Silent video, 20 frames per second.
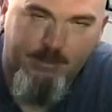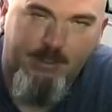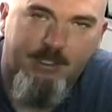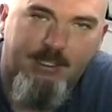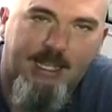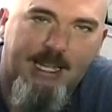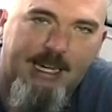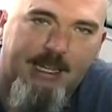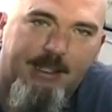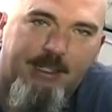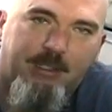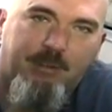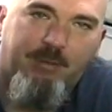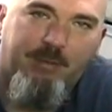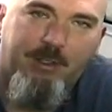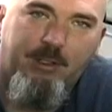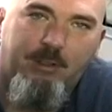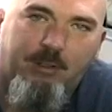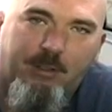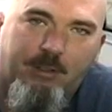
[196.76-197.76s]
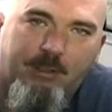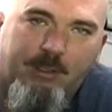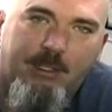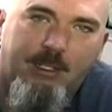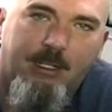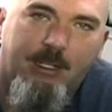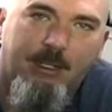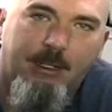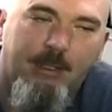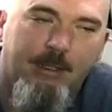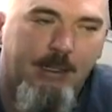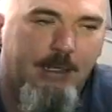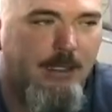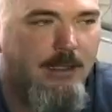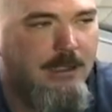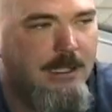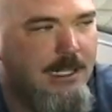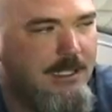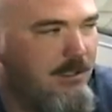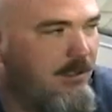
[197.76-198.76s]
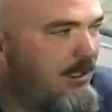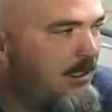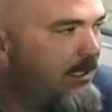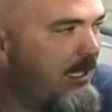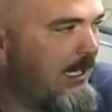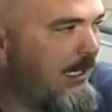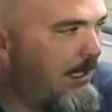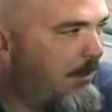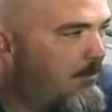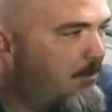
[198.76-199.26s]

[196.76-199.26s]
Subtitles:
side of this fuse, that's going to take you in